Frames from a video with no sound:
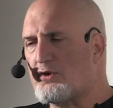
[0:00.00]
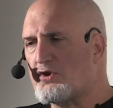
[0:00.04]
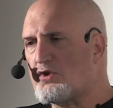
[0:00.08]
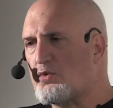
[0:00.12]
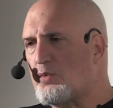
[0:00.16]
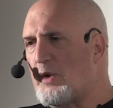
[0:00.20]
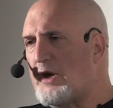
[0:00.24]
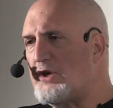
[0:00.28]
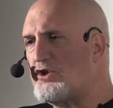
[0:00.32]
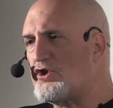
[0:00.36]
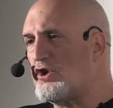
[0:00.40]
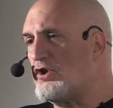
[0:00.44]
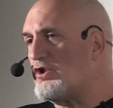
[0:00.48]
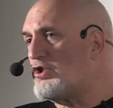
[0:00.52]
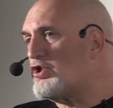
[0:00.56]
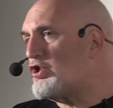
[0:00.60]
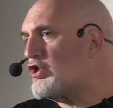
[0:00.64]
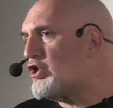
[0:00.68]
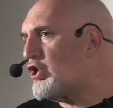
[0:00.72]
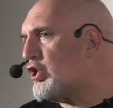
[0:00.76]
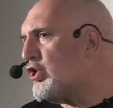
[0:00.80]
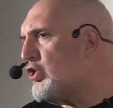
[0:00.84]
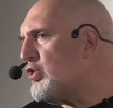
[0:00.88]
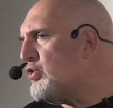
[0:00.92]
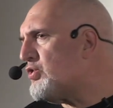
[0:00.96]

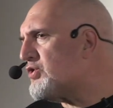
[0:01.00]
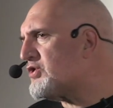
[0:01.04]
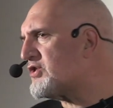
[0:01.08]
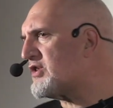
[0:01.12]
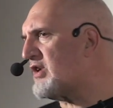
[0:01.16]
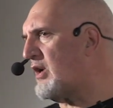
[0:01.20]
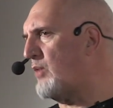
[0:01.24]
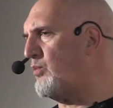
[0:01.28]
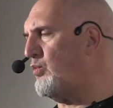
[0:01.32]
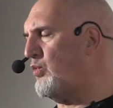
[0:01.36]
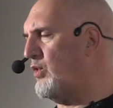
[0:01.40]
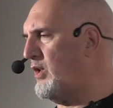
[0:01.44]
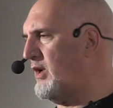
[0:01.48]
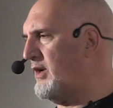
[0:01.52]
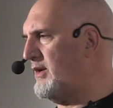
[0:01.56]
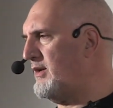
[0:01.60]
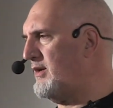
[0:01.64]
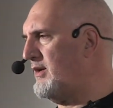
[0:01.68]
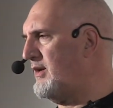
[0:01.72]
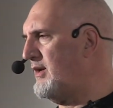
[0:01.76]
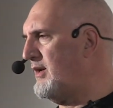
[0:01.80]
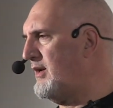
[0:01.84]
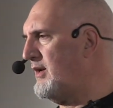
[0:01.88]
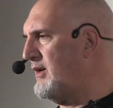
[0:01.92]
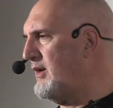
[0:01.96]
persuasion to
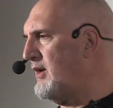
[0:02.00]
someone